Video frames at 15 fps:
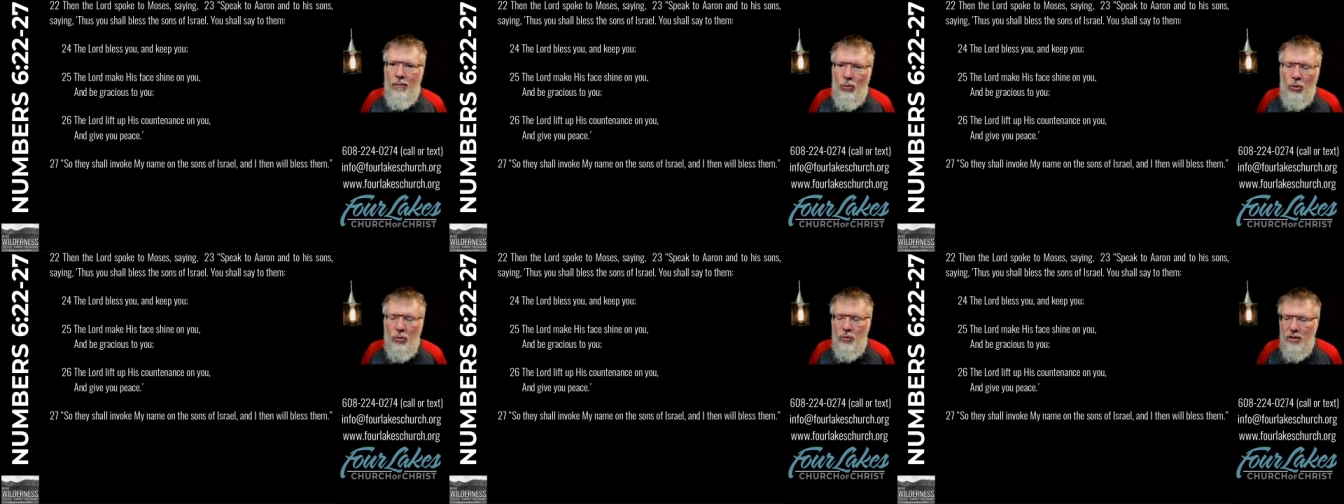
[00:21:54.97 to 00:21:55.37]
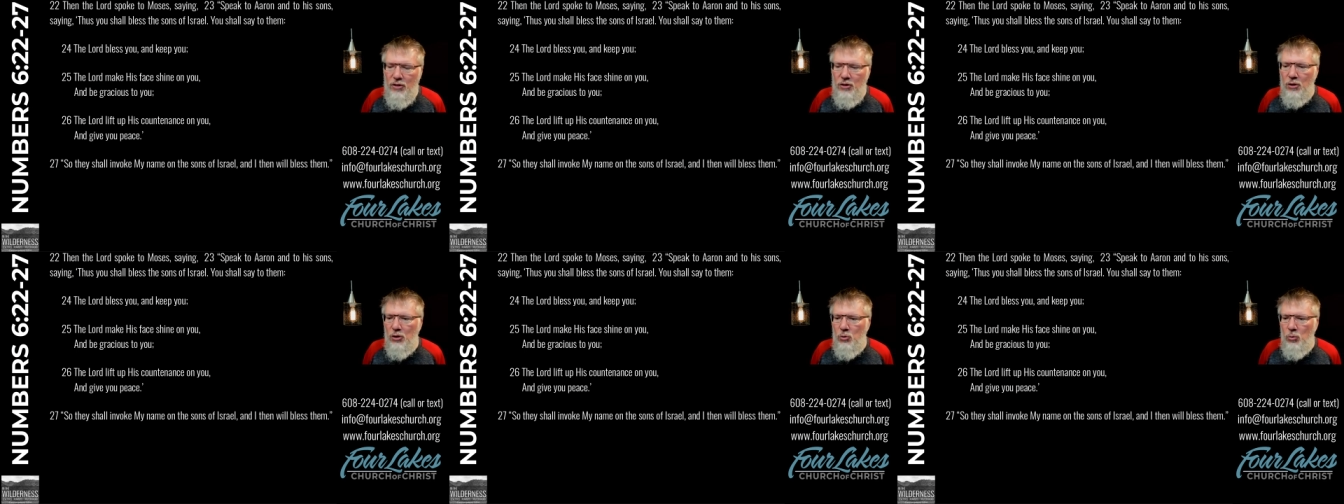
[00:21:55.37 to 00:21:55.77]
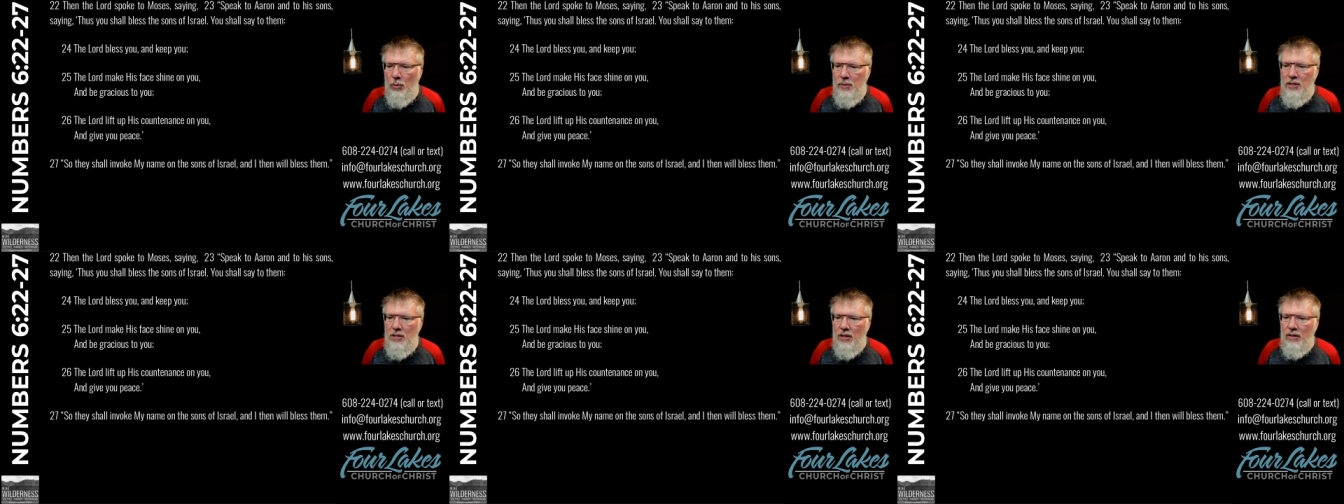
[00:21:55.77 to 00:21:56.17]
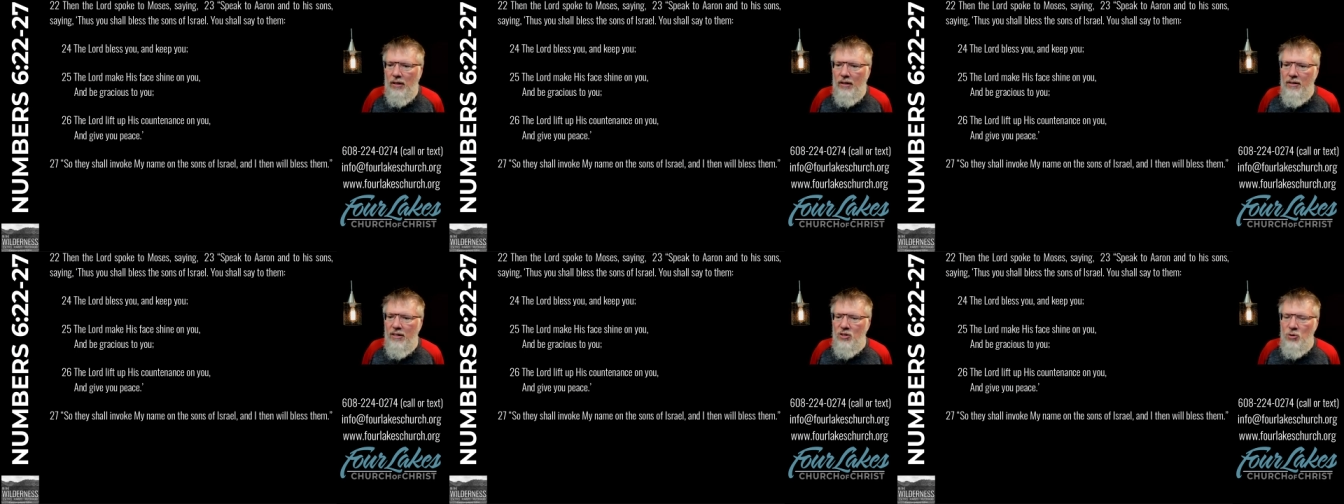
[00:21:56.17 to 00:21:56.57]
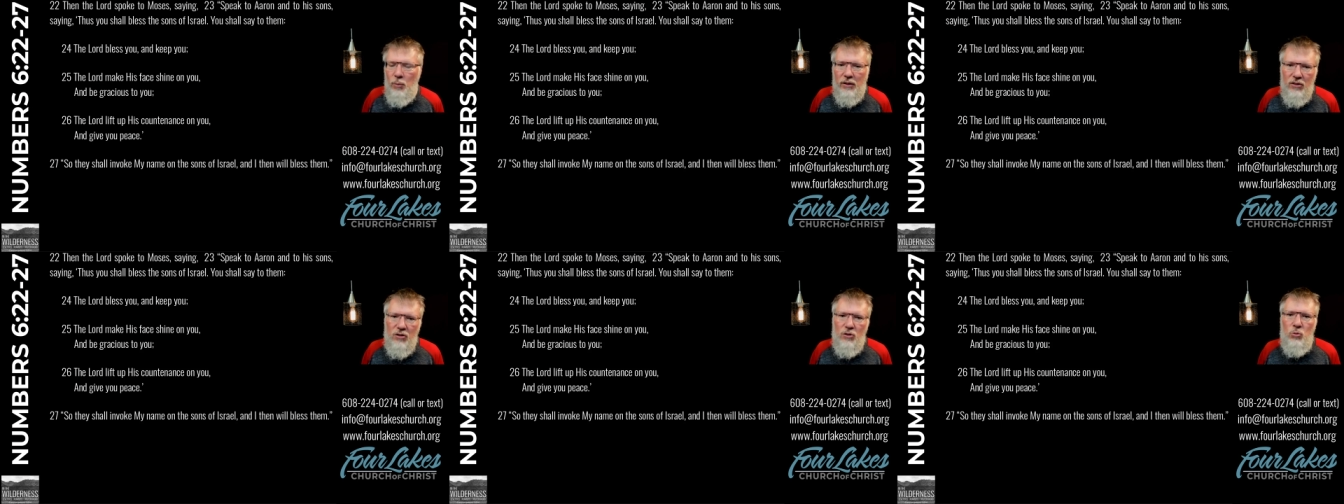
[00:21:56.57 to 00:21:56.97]
More research will be done on this, but
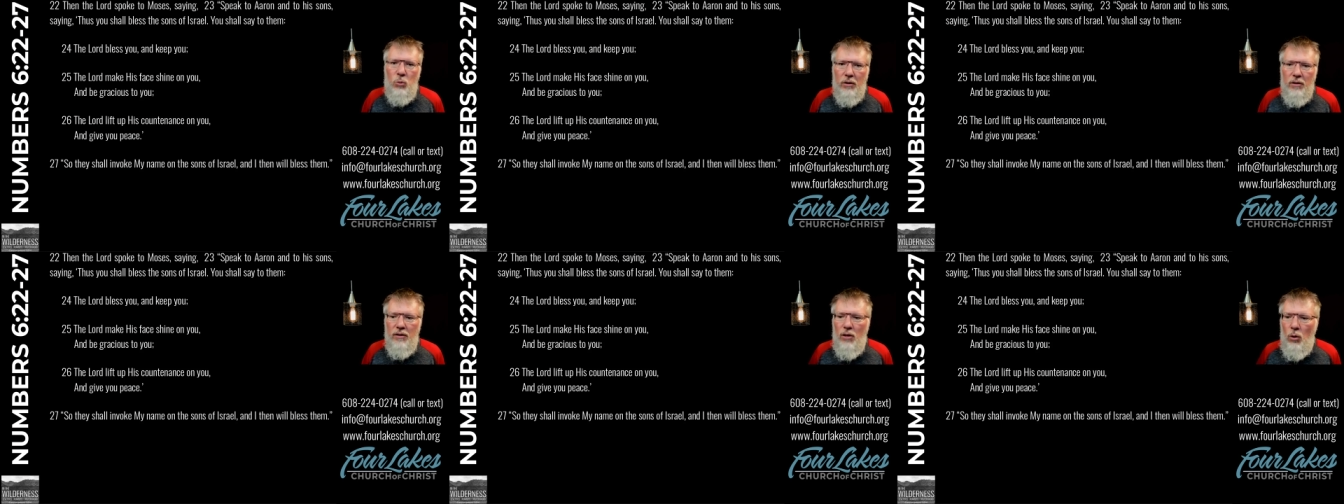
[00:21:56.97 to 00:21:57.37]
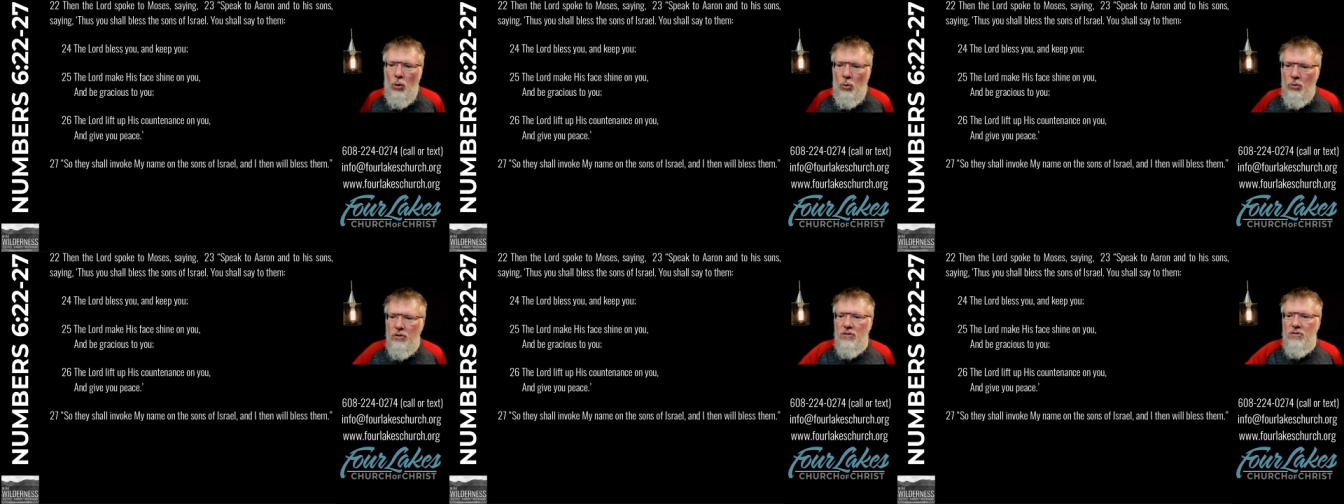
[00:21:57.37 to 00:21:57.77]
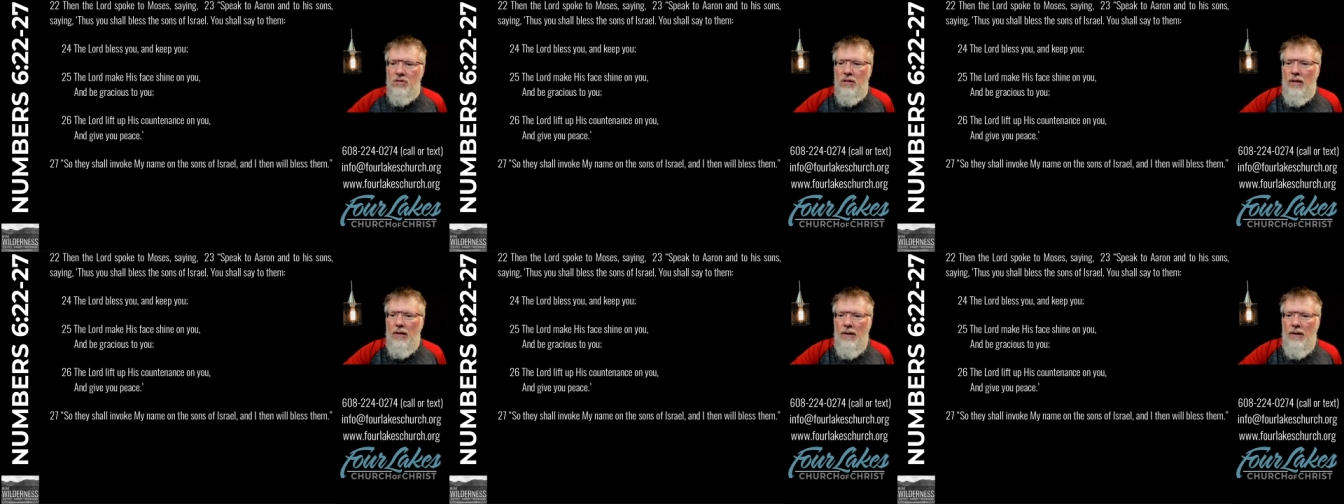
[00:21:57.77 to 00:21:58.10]
this is one of the oldest